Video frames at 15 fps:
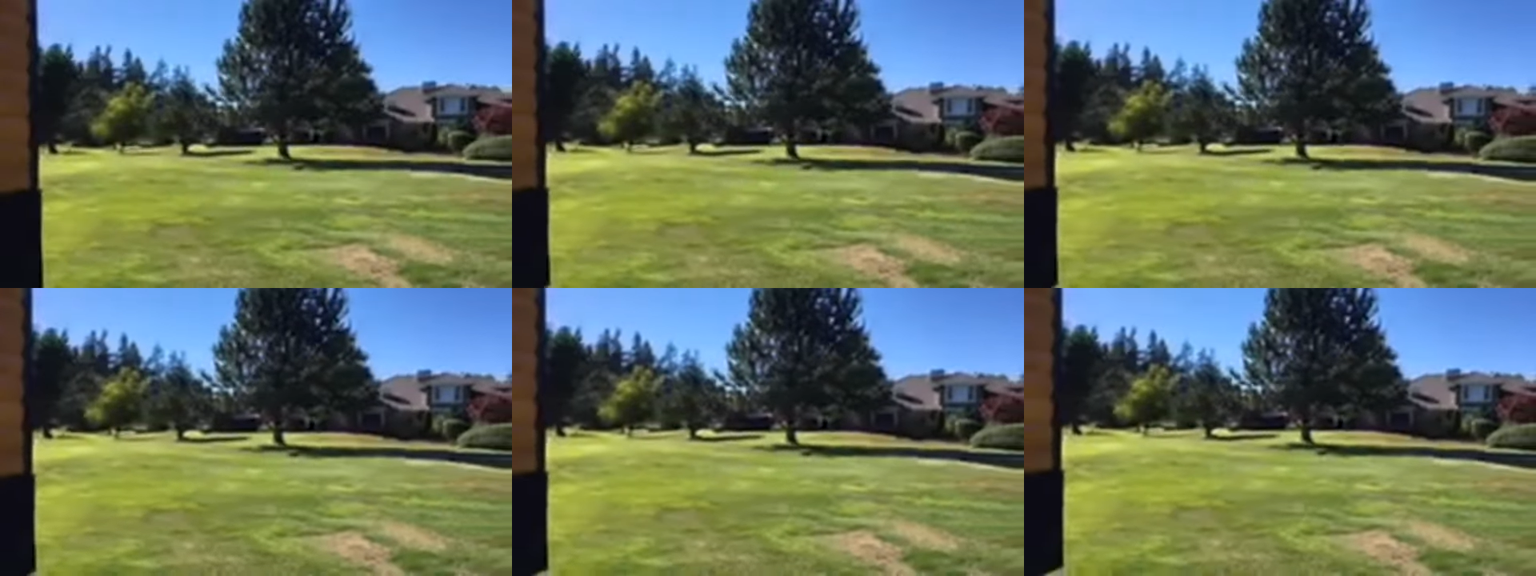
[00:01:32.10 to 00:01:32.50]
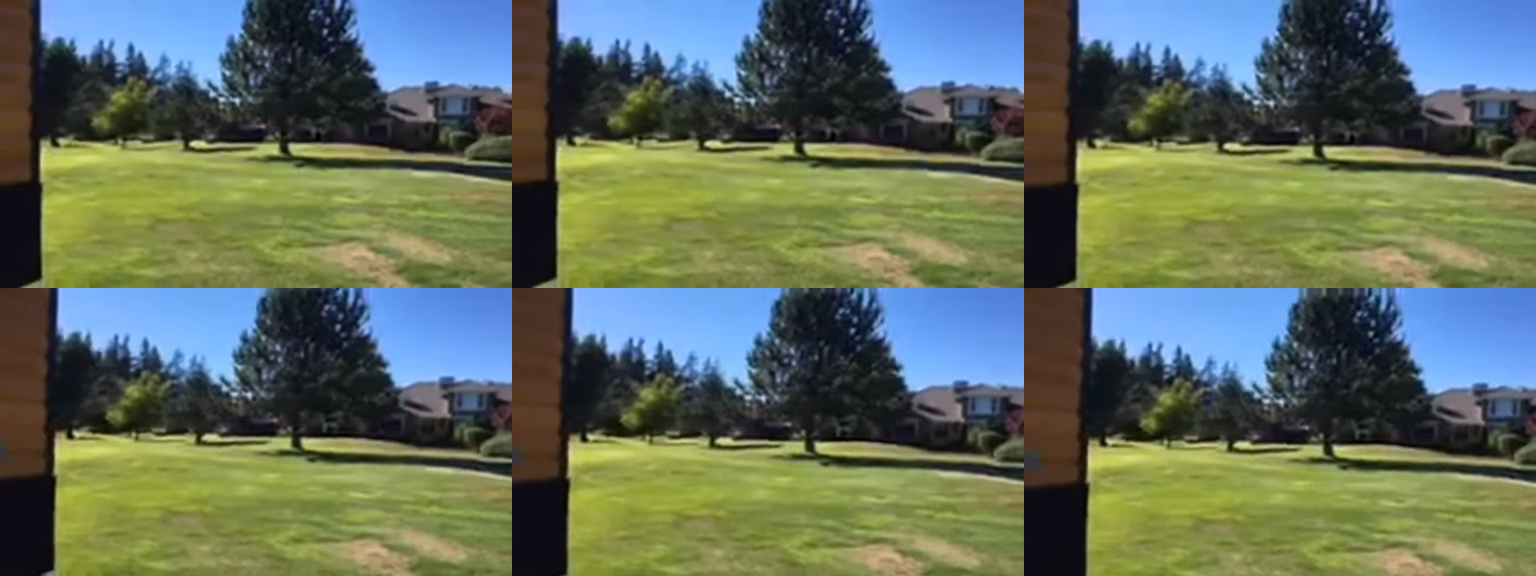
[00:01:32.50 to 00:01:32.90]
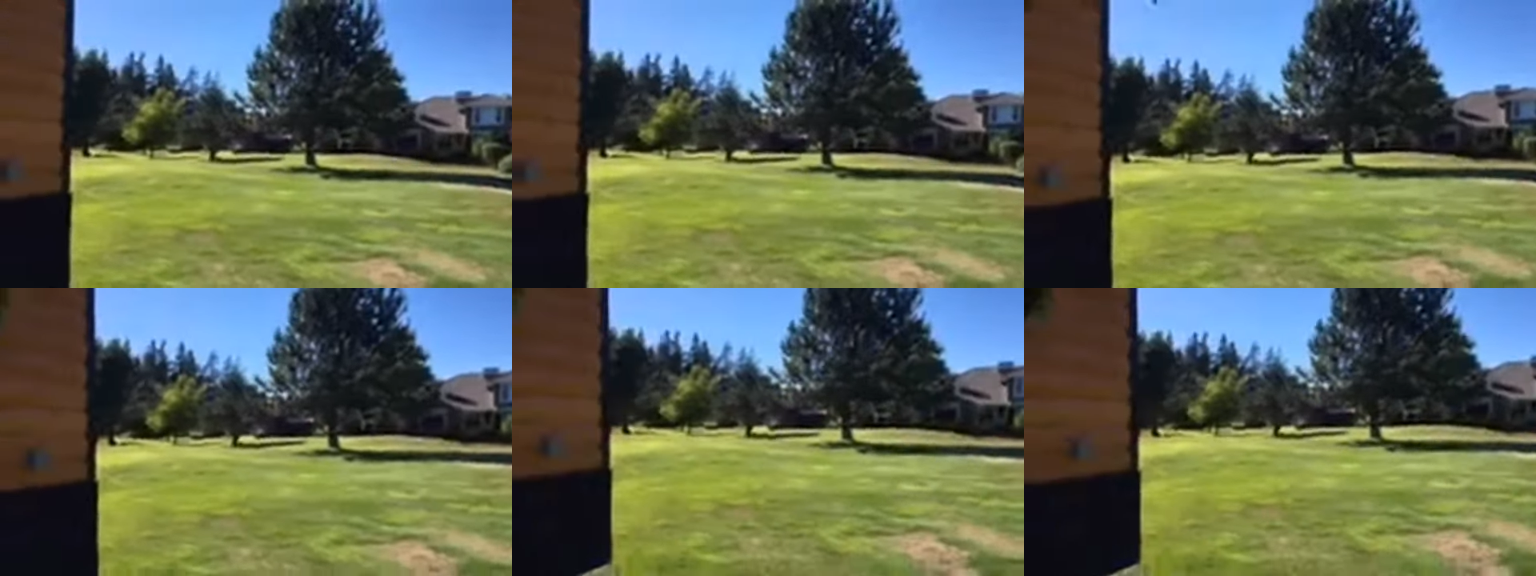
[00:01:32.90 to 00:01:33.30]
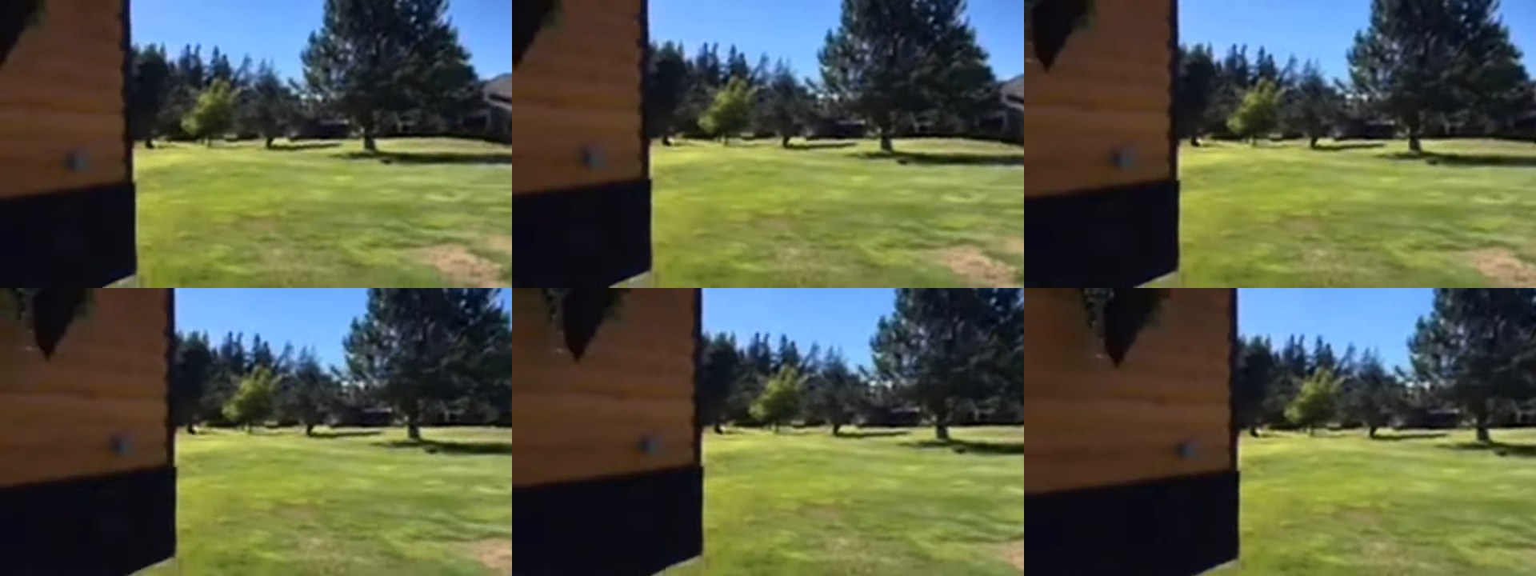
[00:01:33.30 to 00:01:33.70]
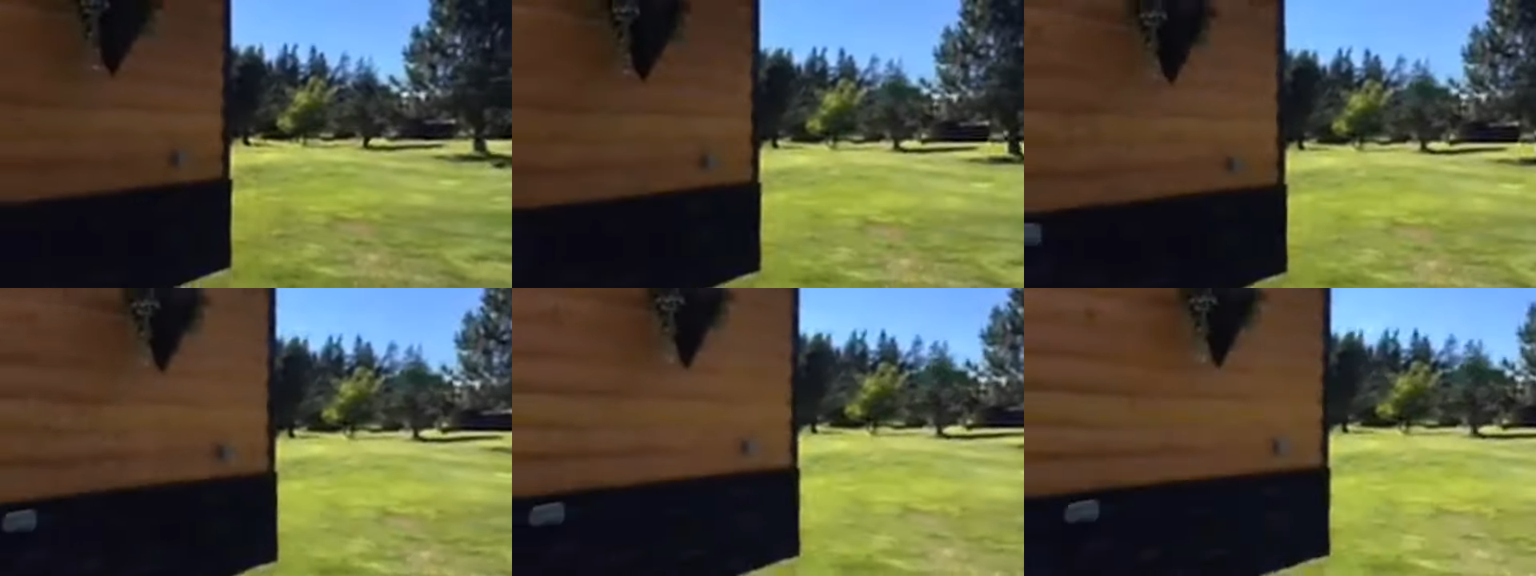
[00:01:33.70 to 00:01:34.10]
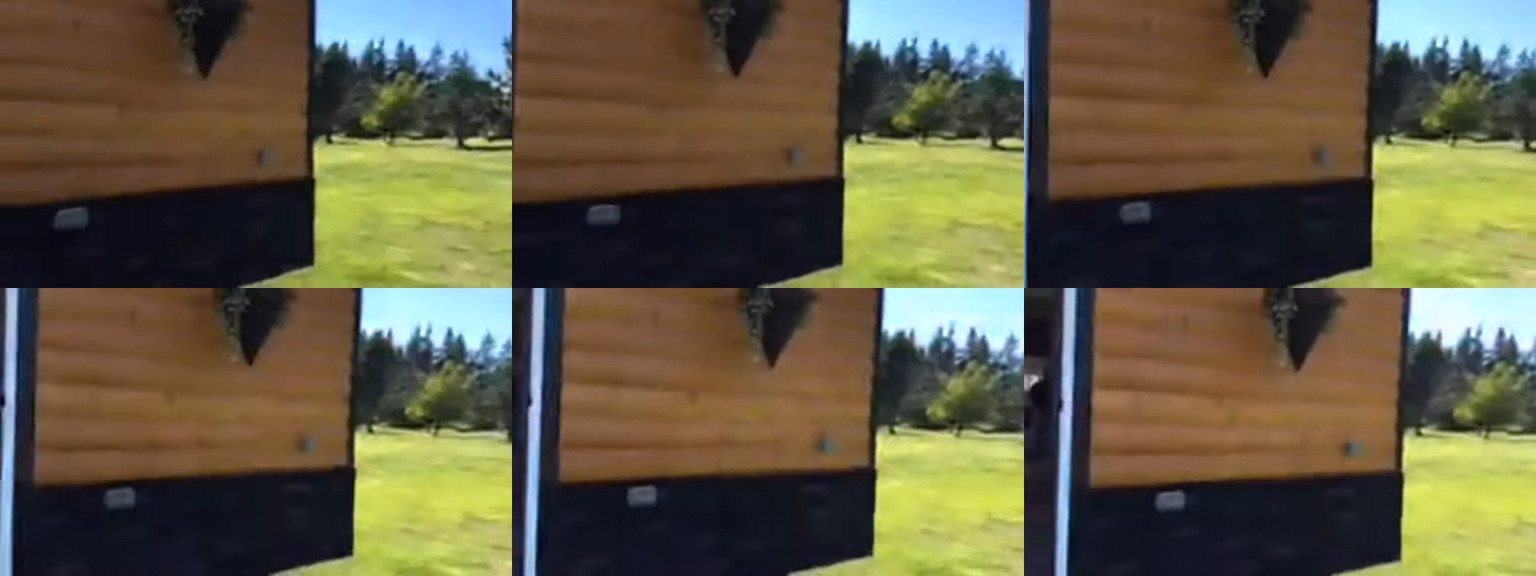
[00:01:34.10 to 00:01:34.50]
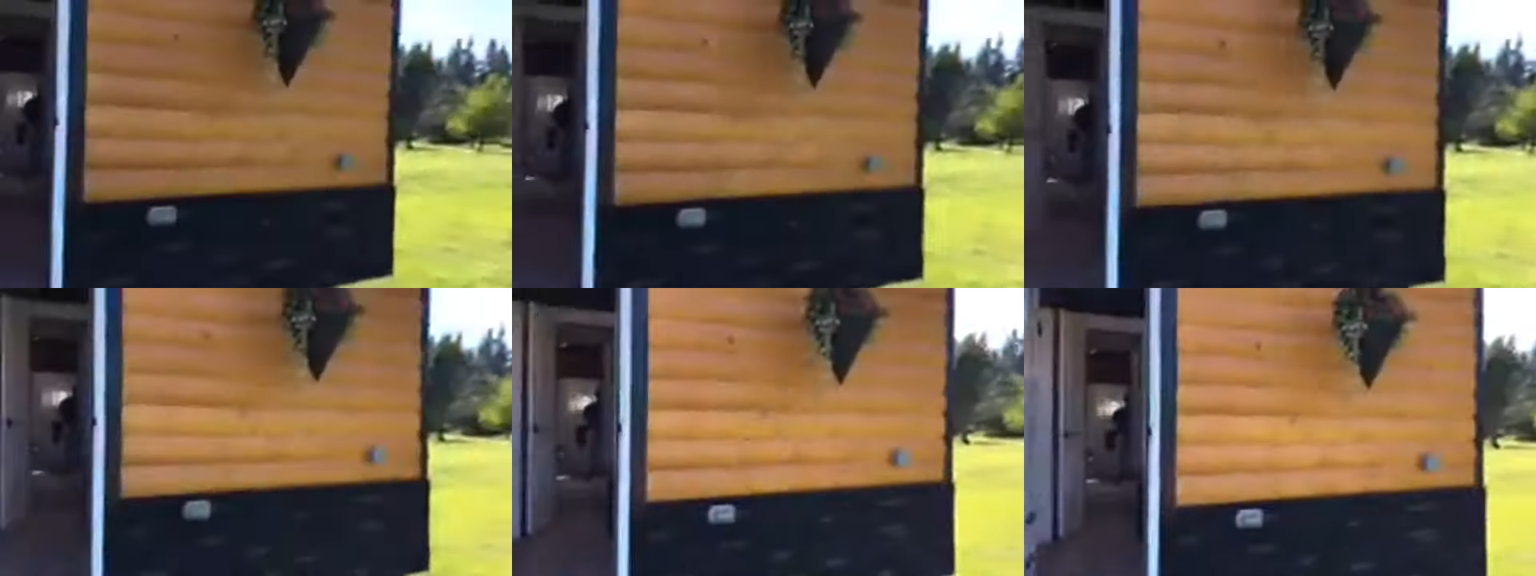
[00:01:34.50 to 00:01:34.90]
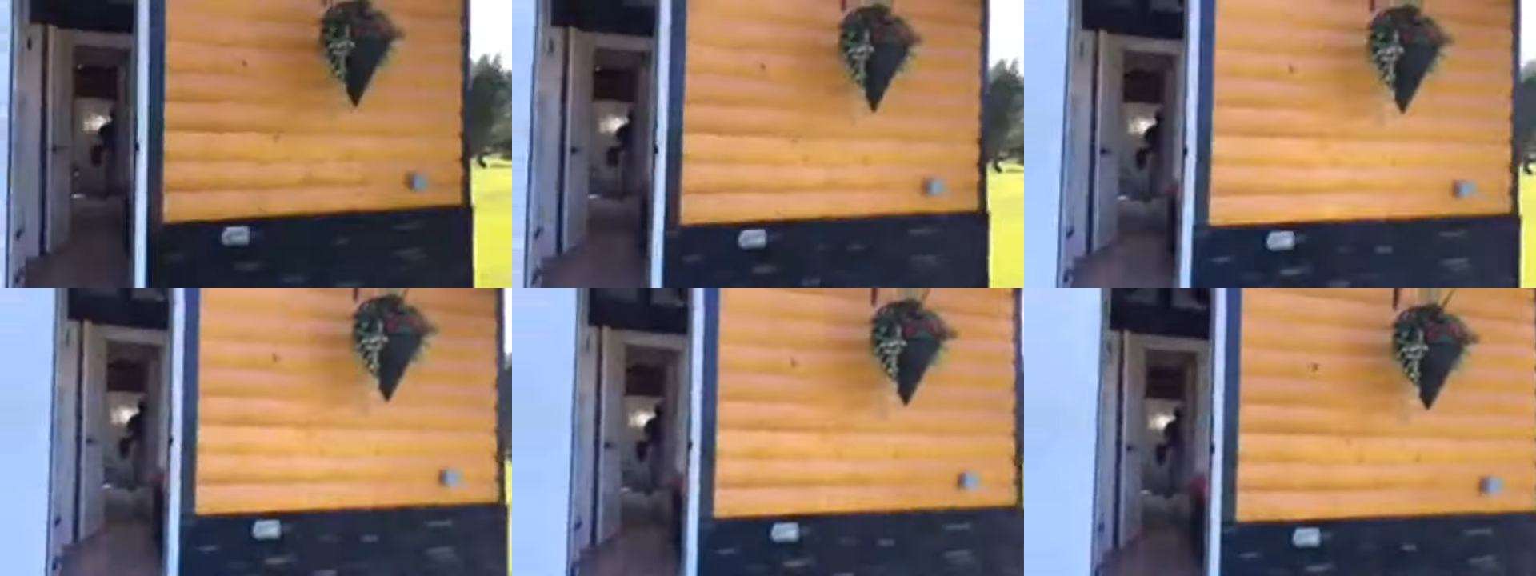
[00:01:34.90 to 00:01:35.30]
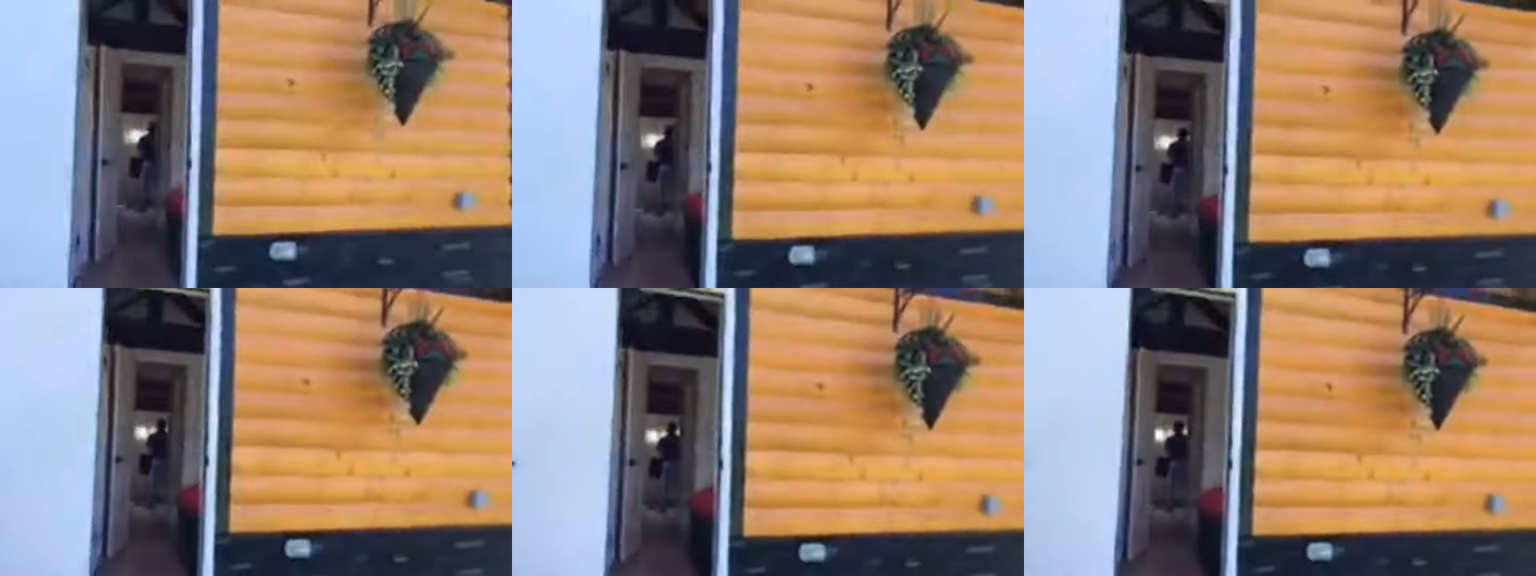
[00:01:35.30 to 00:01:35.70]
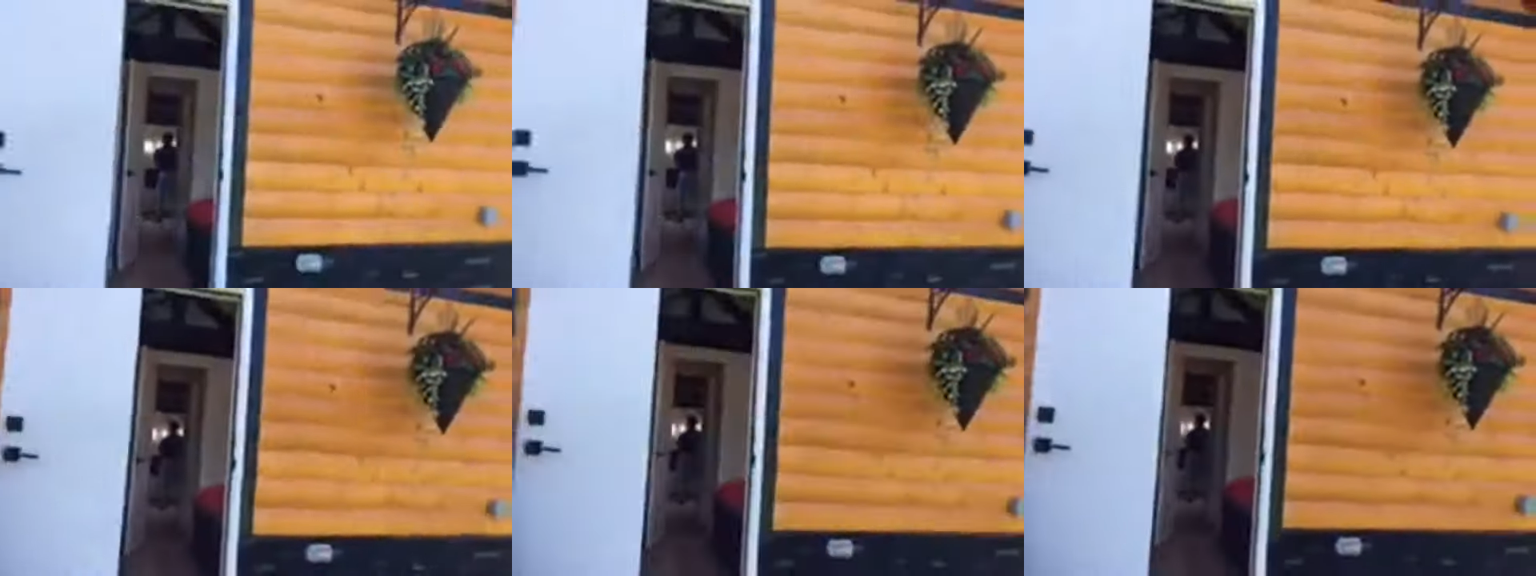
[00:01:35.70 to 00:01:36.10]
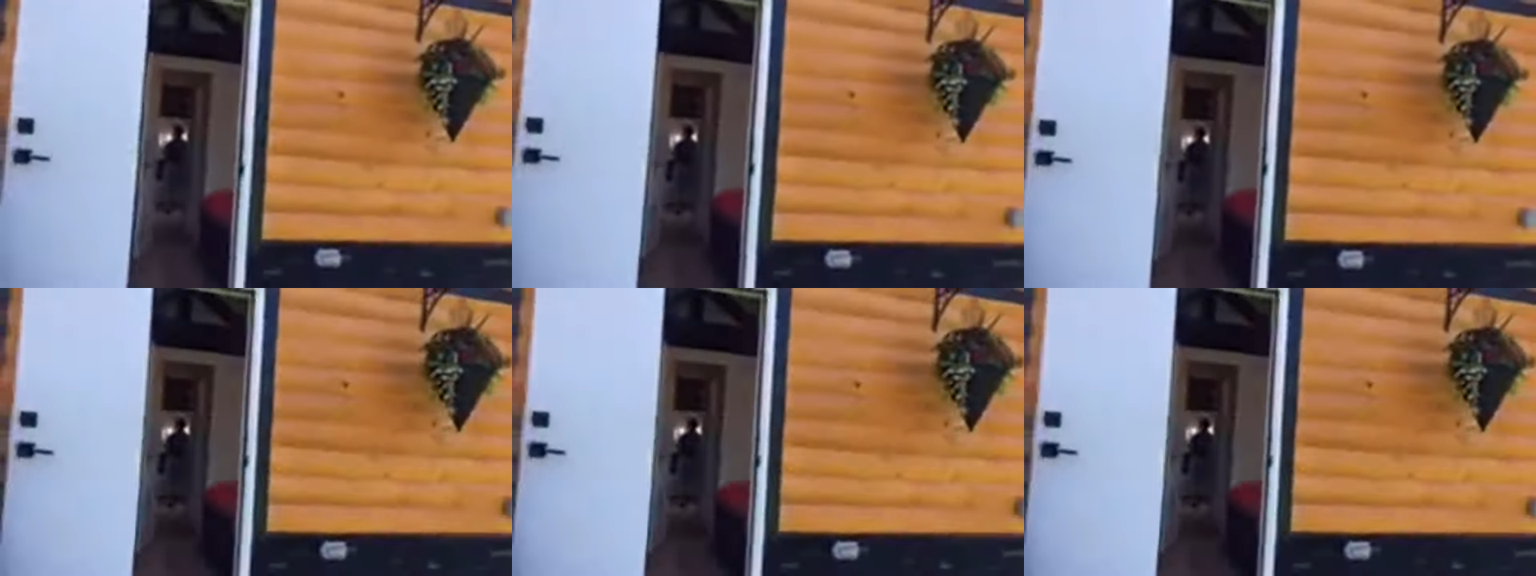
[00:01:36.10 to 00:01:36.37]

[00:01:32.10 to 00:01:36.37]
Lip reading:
No face is visible, so there are no lips to read.